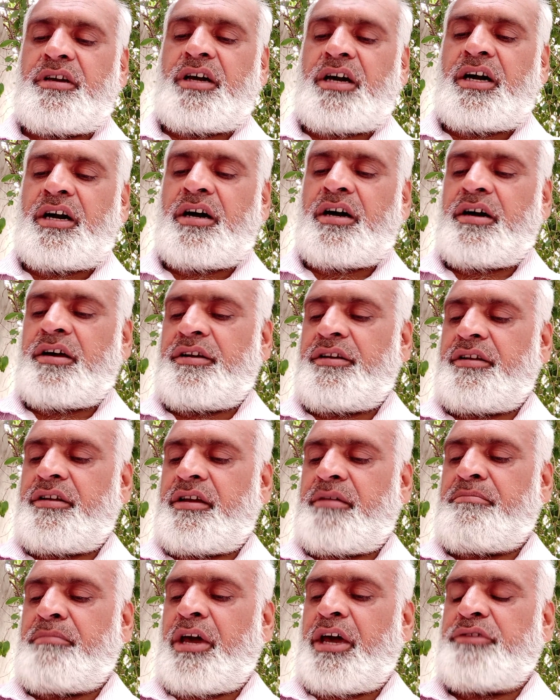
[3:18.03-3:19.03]
are
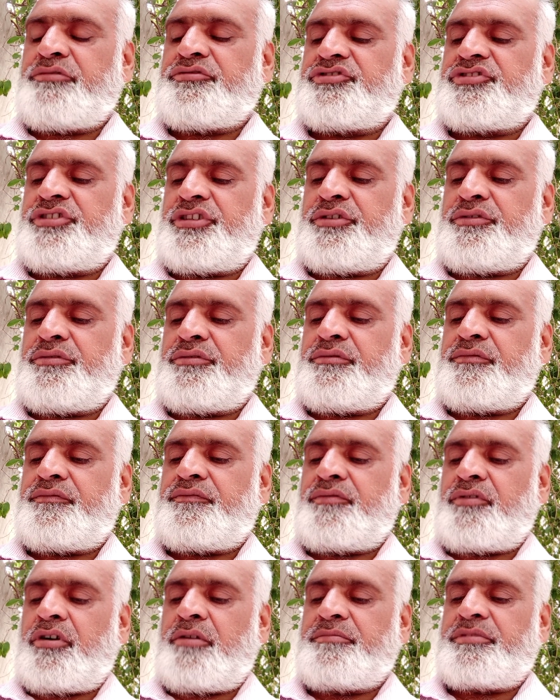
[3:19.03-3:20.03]
amounts due
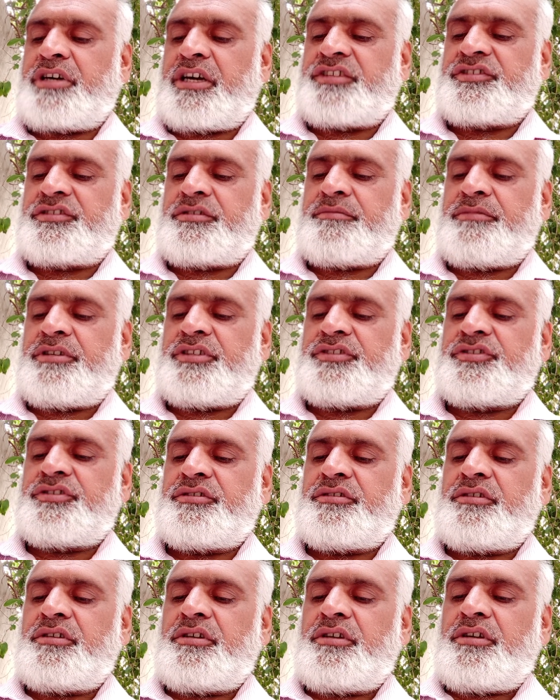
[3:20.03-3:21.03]
from customers
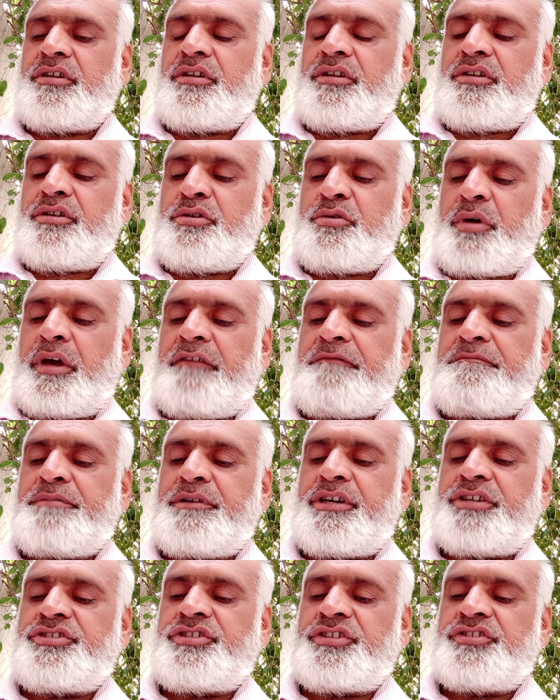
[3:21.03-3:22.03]
who have
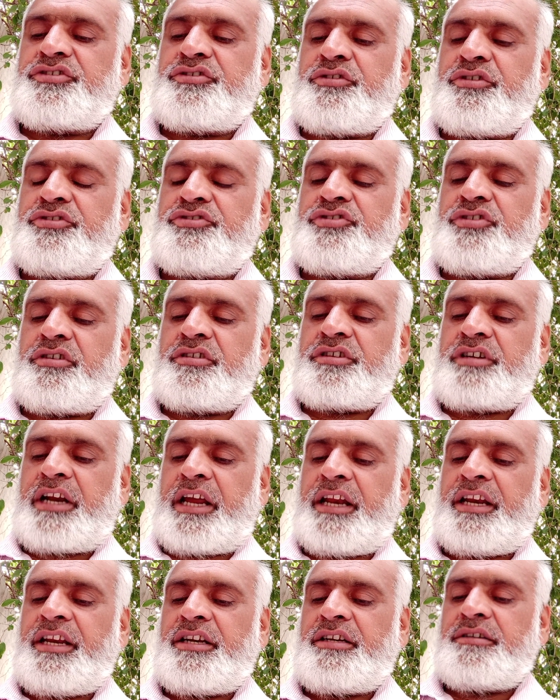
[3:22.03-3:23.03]
purchased goods on
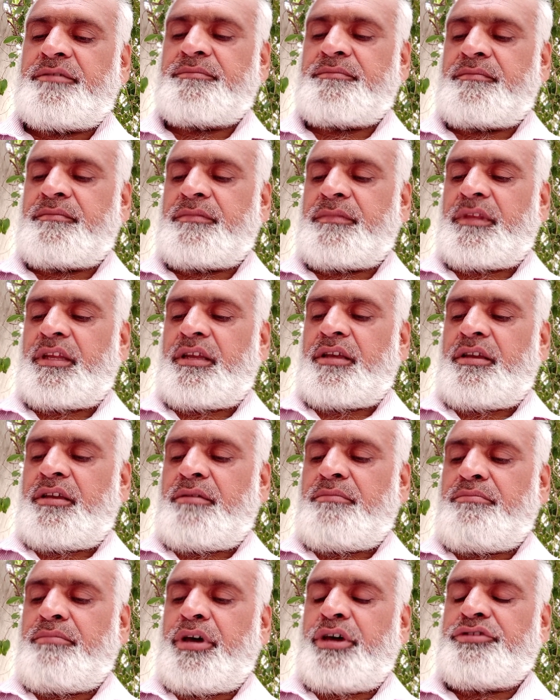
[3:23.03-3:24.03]
credit.
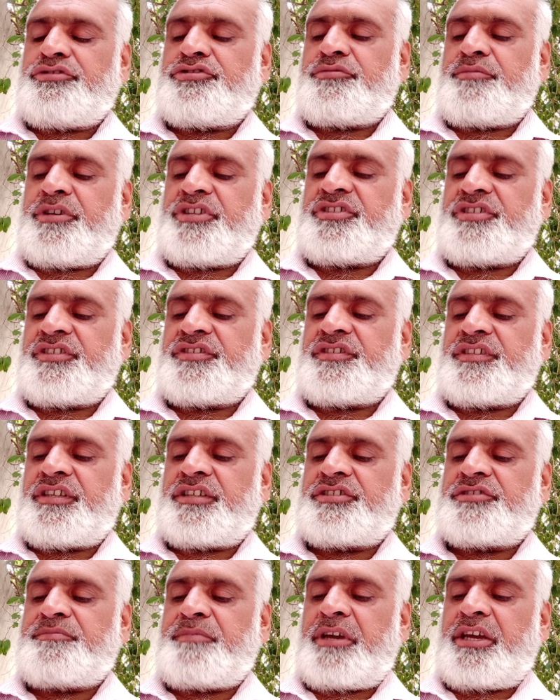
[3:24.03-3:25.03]
Most businesses
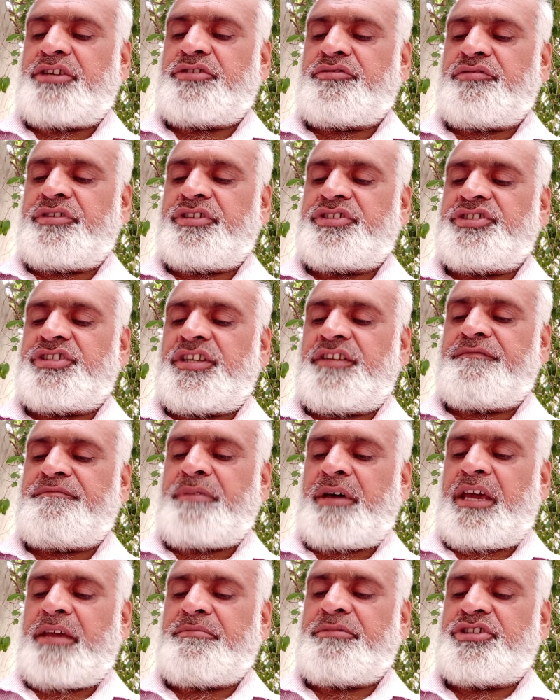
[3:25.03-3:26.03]
expect to receive
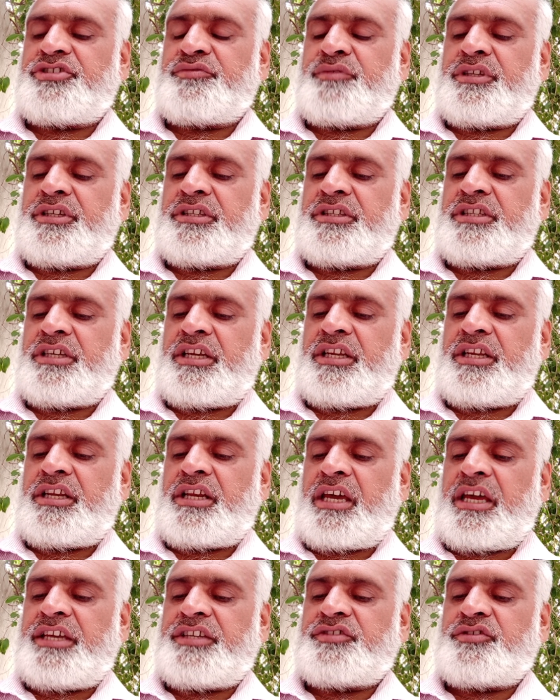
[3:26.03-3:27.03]
payments within 30
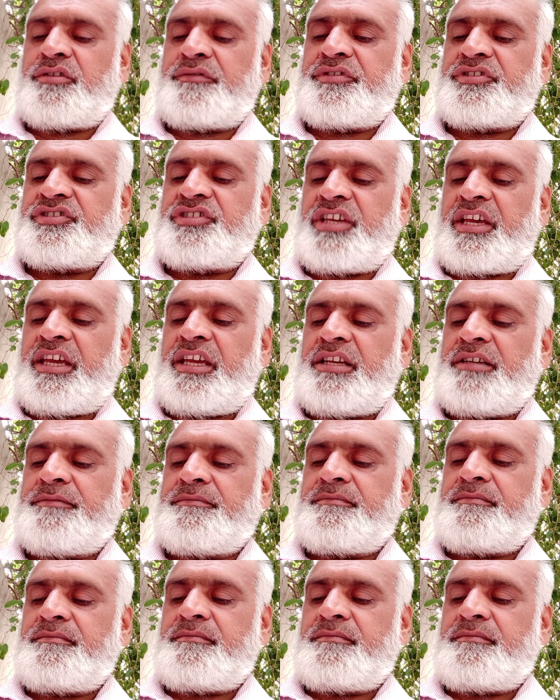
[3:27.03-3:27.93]
days of a sale.